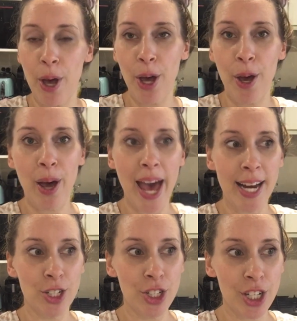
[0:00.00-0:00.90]
and
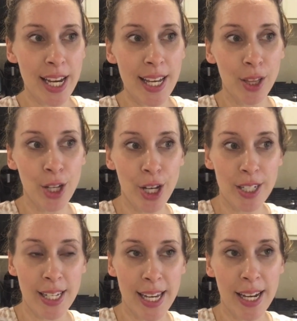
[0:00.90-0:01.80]
she
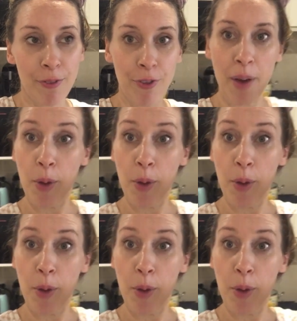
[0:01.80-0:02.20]
learnt it from